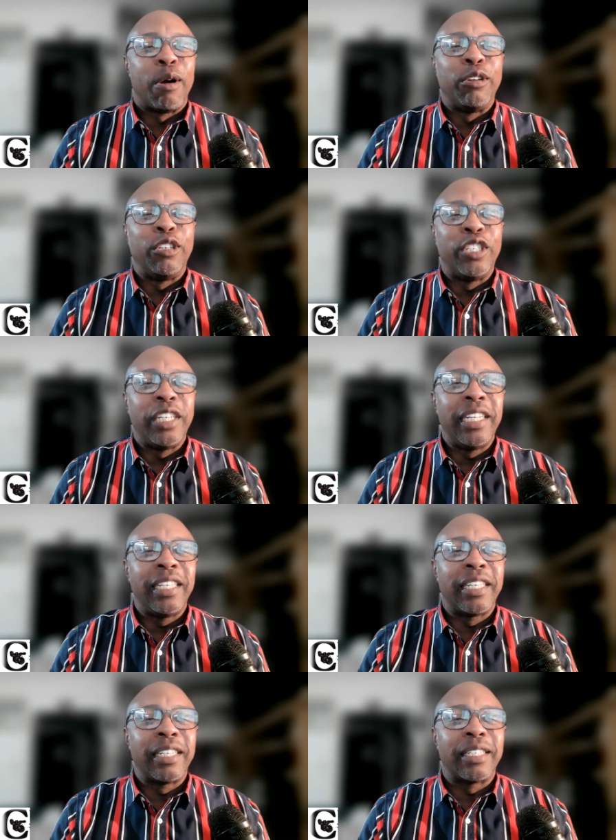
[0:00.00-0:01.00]
on
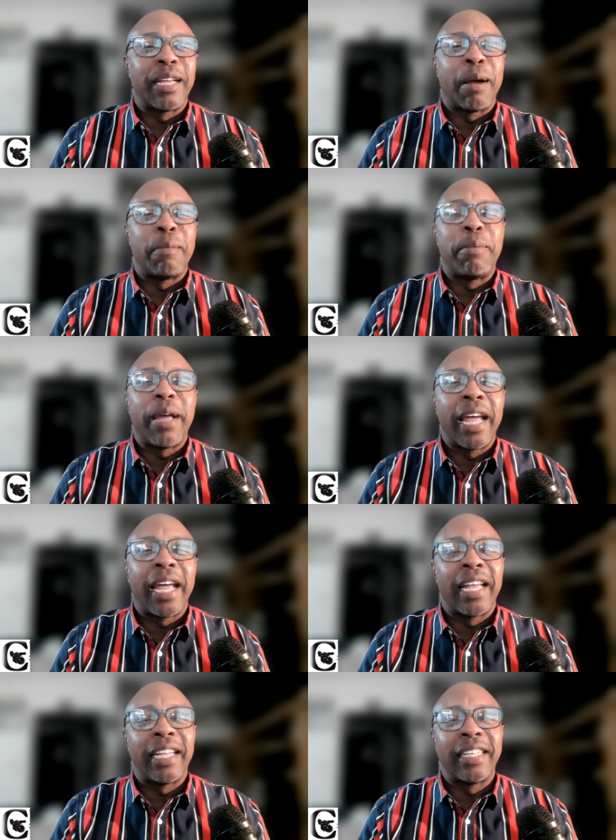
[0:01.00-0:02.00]
Jesus
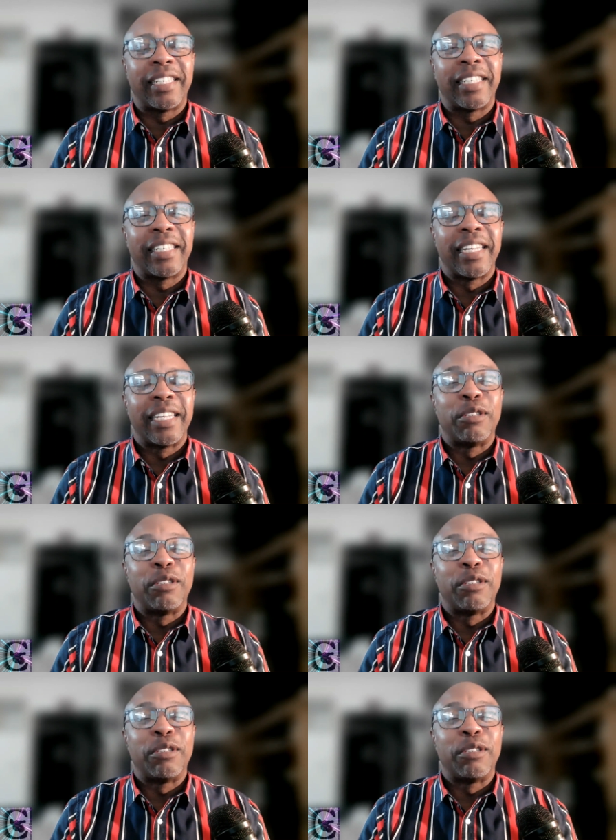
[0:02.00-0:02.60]
appears